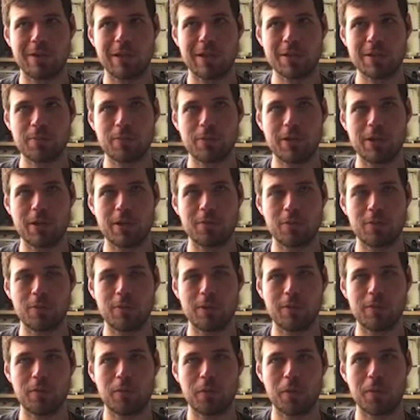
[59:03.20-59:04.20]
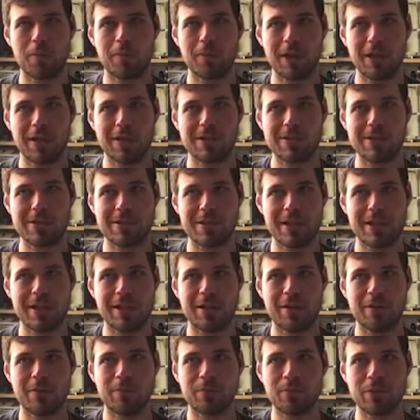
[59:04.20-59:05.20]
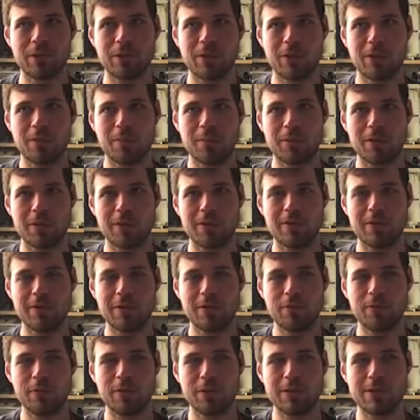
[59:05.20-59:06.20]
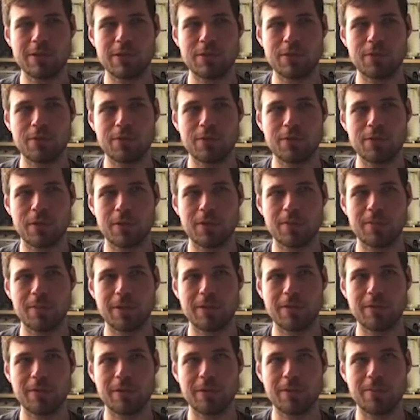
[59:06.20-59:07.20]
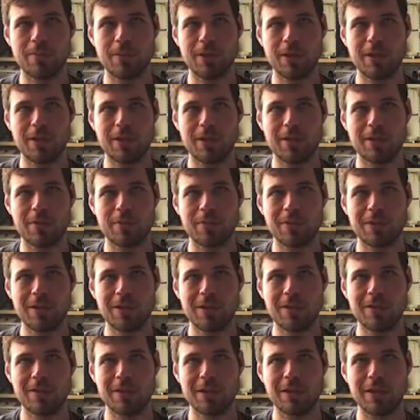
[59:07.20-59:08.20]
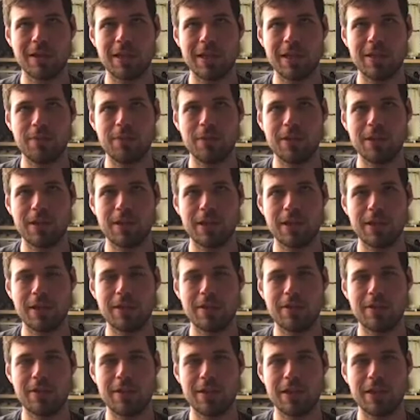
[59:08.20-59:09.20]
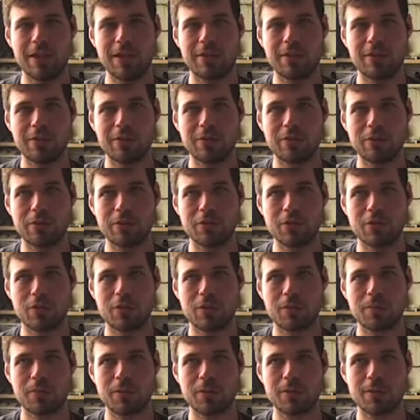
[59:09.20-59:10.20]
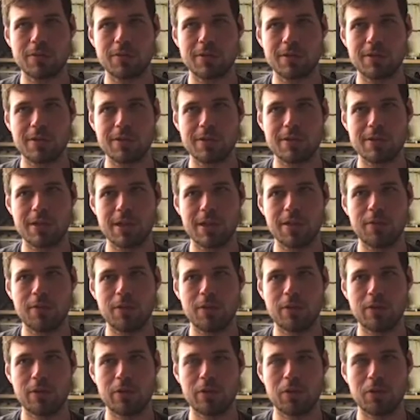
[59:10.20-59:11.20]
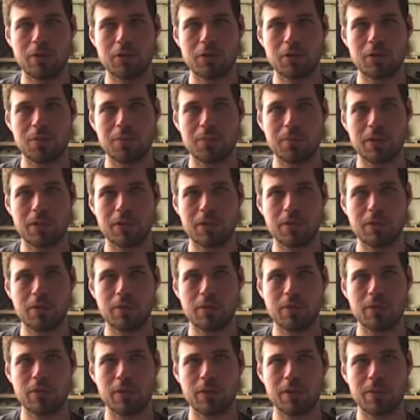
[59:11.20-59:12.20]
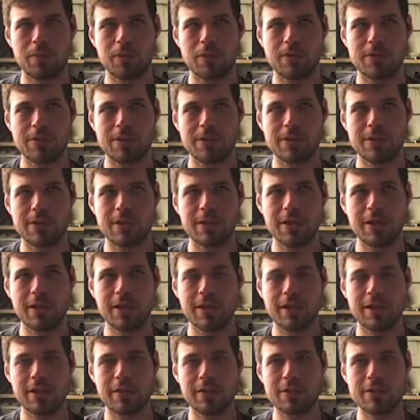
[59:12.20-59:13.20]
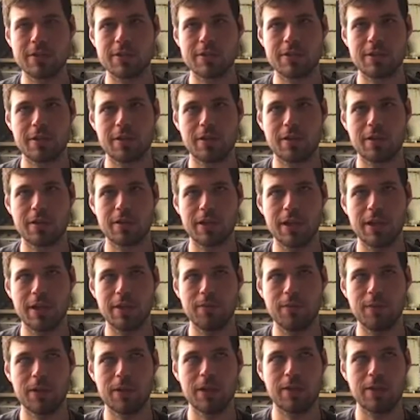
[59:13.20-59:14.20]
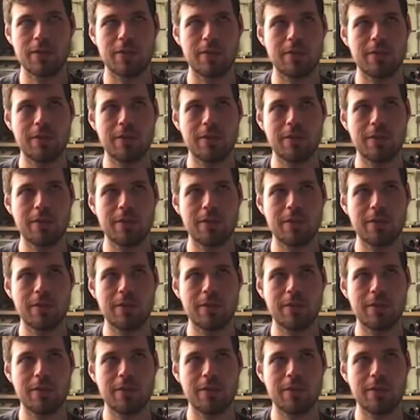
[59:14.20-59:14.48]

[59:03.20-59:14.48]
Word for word: desperate need for reform that is now, but the difference fundamentally being that even in the liturgical abuses, even in the cultural and political abuses, there's still, even in